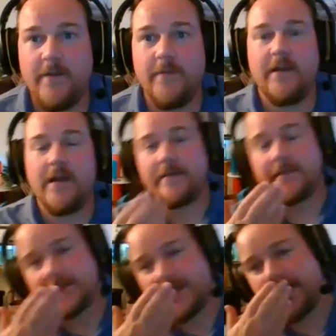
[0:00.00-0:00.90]
because
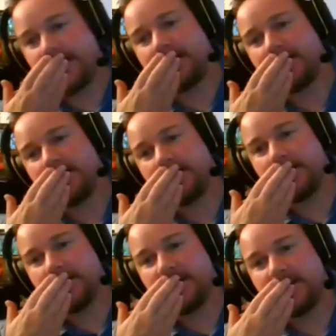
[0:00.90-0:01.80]
it's like
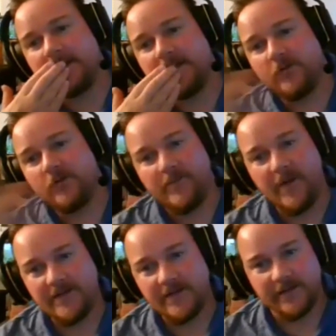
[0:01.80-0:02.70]
we've
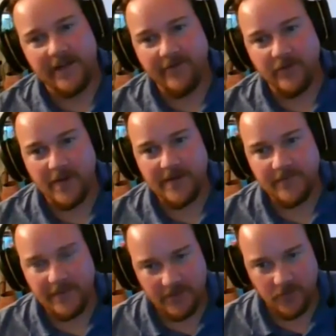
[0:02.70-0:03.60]
basically everybody's
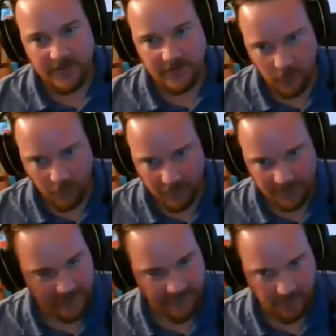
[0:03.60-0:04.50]
been doing Zoom for
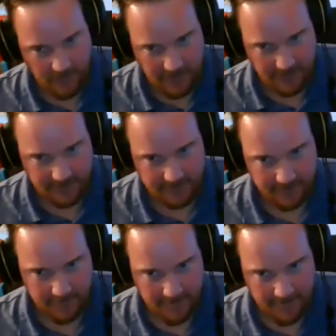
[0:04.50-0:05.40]
7 months.
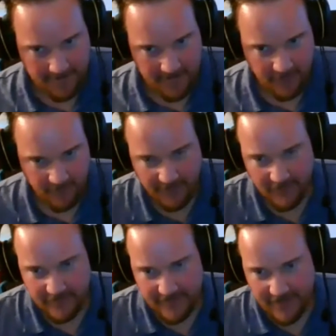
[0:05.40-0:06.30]
You
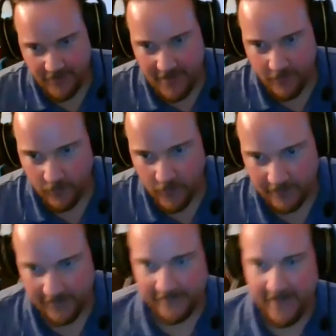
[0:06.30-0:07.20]
figure the internet would work.
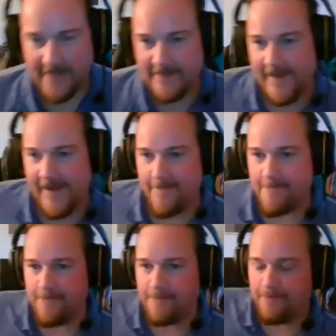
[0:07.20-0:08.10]
Like last time
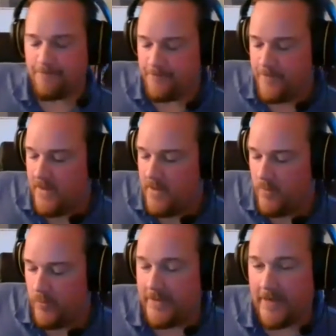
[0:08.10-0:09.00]

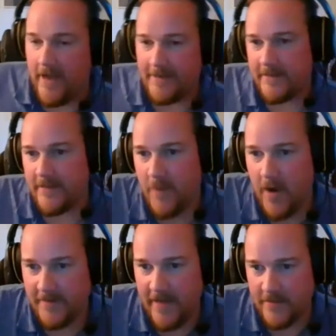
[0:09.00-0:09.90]
I did the
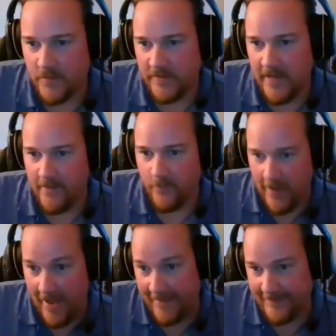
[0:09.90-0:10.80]
podcast with Dave, we
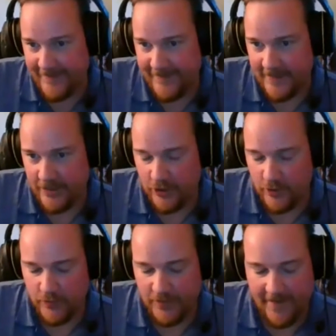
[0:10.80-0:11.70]
had these
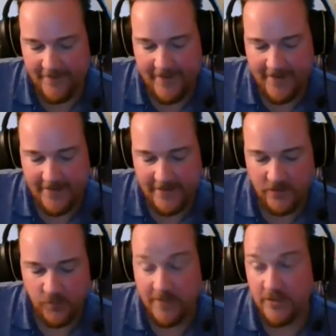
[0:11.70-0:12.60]
issues and then he
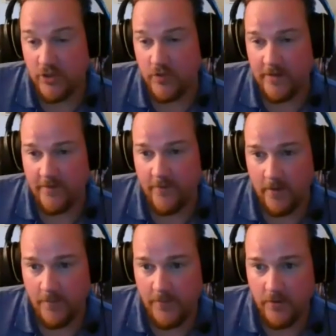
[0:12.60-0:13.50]
switched to a different
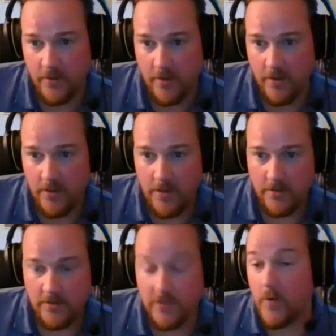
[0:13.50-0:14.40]
computer
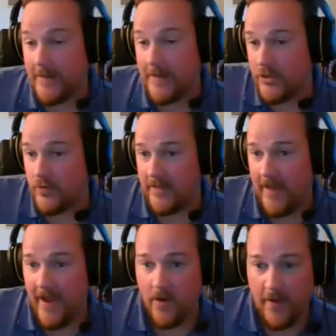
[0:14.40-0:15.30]
to the one he's using
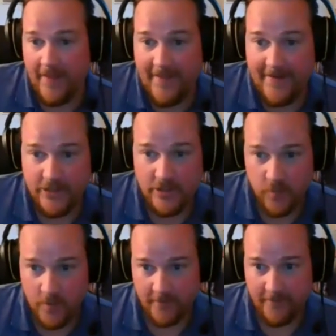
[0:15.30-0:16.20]
now and then it
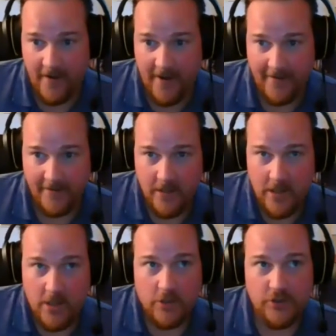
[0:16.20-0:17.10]
just worked fine.
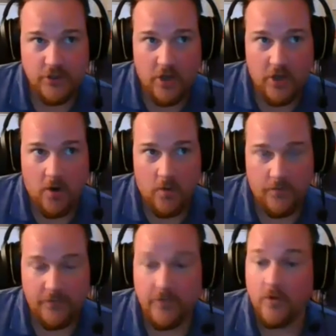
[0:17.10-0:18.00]
So
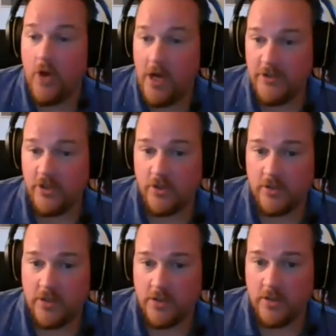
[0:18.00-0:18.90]
the logical
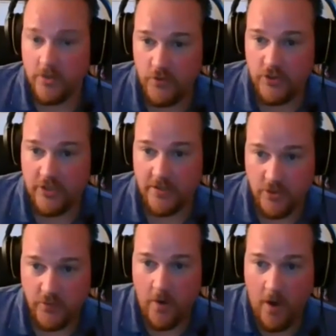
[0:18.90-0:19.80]
conclusion
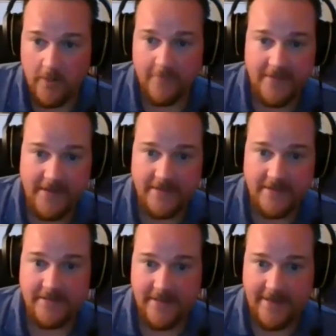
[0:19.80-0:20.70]
to all of
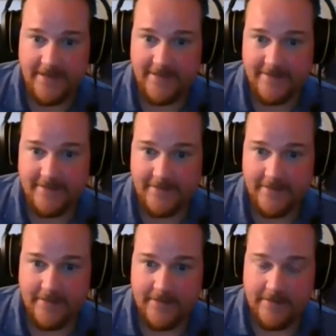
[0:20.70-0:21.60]
this is
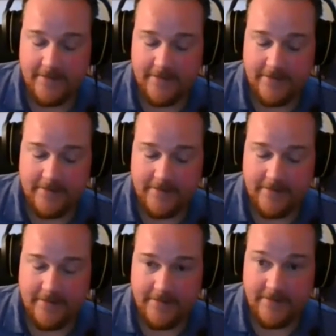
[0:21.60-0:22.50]

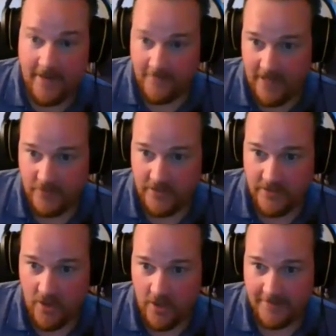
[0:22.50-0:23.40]
Dave's house is
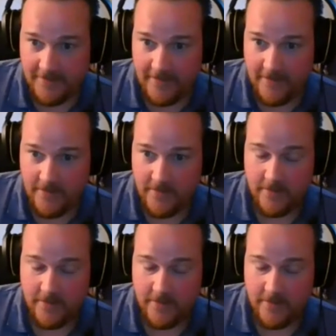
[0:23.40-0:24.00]
haunted,